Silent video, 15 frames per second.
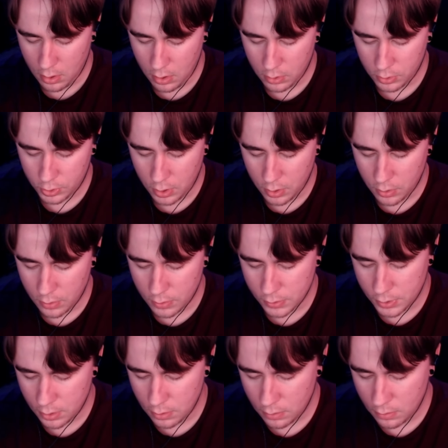Ultron
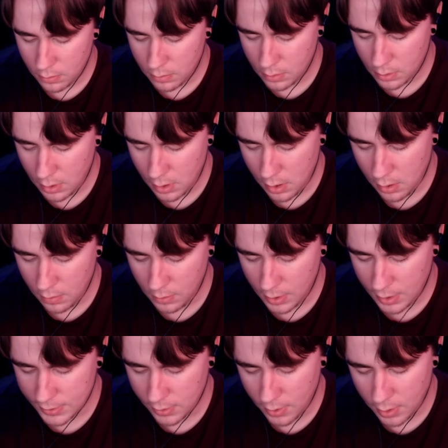also. You
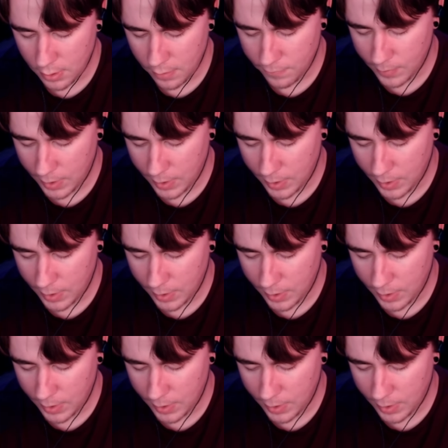guys know I love